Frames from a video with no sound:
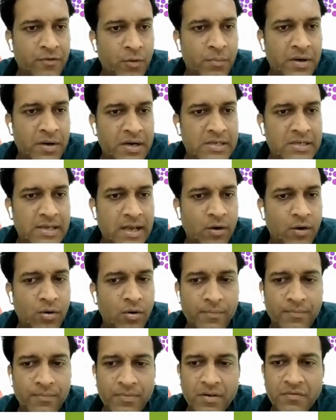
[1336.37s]
few minutes
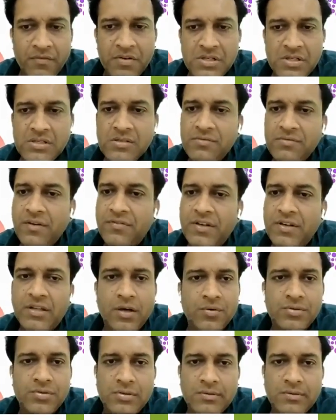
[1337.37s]
ago, which is
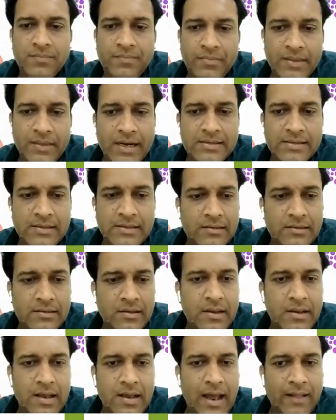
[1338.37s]
50,000. That's it.
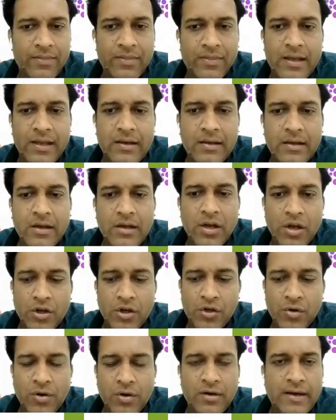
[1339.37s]
And then
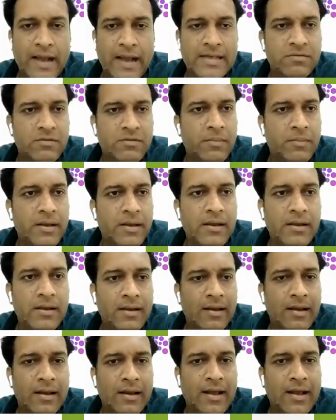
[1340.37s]
your tax will be
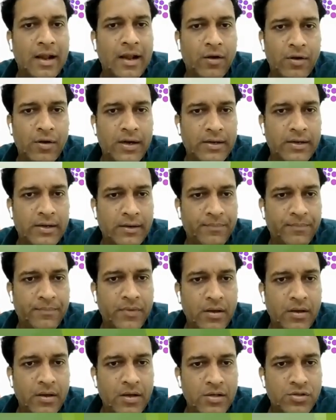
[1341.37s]
calculated.
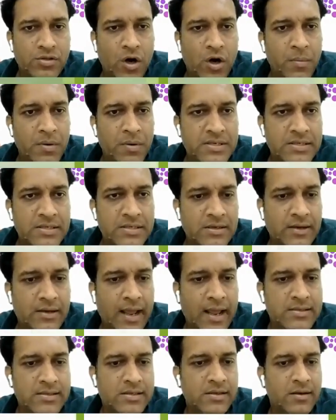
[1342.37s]
So how much is the
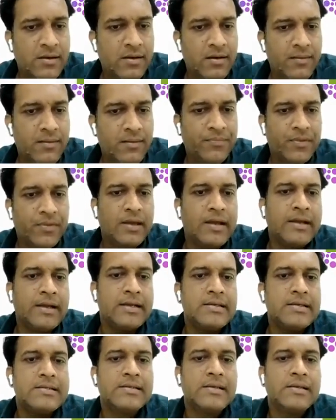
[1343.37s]
tax here?
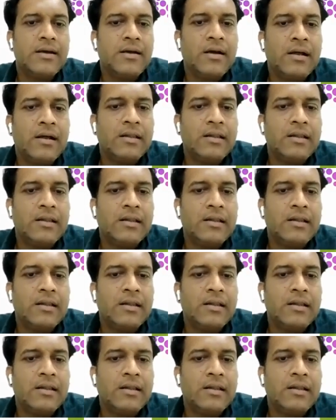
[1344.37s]
It is